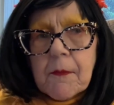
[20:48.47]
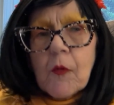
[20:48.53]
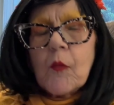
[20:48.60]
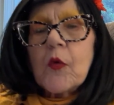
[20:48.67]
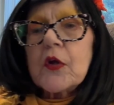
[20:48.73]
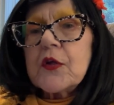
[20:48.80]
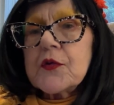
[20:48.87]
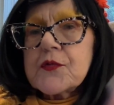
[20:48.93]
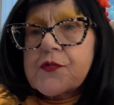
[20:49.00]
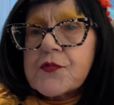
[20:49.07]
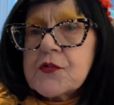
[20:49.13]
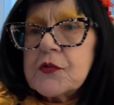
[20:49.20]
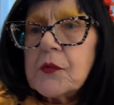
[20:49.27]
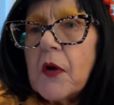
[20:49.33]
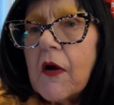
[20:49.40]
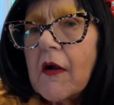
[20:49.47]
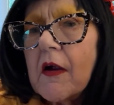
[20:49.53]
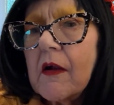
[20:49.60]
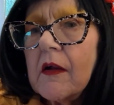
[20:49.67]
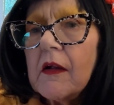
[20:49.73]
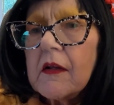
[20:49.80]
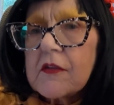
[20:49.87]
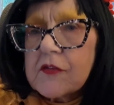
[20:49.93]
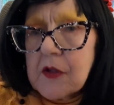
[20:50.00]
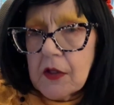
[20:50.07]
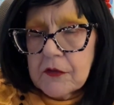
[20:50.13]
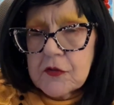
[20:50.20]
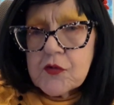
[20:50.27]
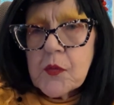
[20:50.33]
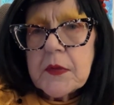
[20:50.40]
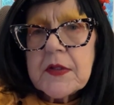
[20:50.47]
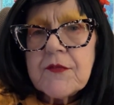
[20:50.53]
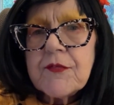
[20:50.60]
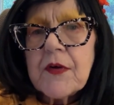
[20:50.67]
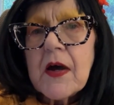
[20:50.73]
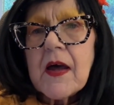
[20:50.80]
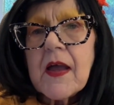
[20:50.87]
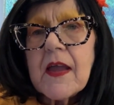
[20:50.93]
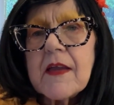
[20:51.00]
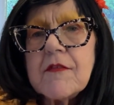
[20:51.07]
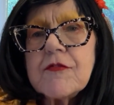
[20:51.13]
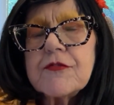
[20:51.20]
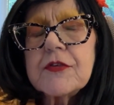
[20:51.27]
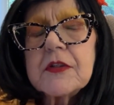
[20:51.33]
We're used to our $1.25.